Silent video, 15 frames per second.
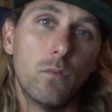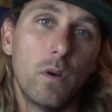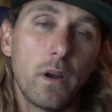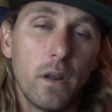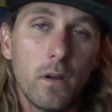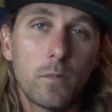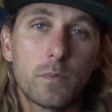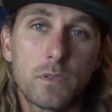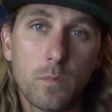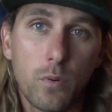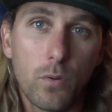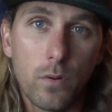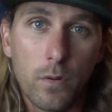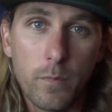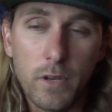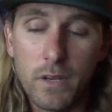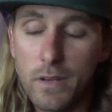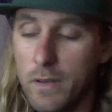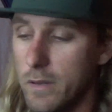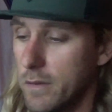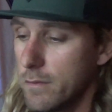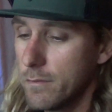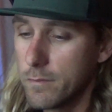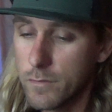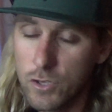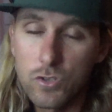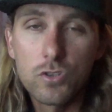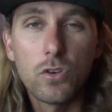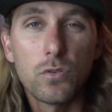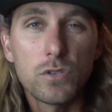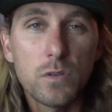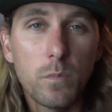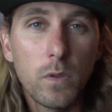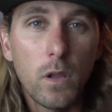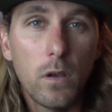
want to help support me and just show some